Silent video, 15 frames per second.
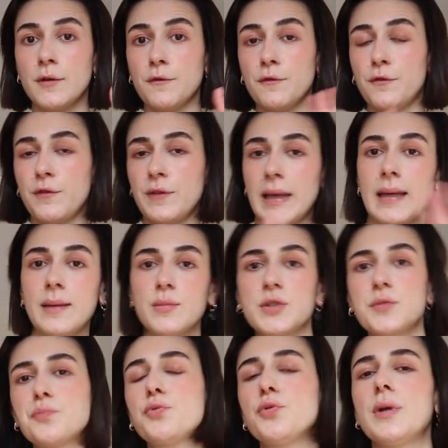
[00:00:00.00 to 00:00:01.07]

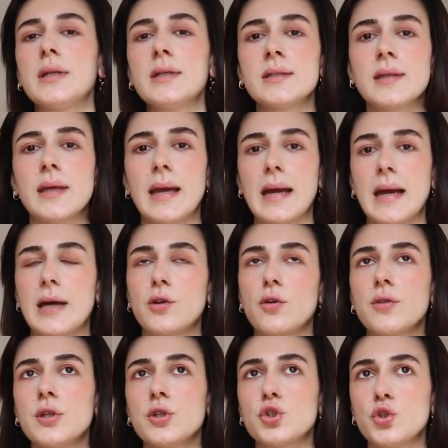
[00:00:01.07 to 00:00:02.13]
flames print they had
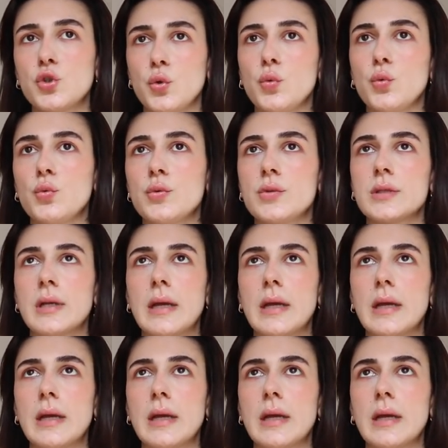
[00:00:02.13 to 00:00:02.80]
on their shoes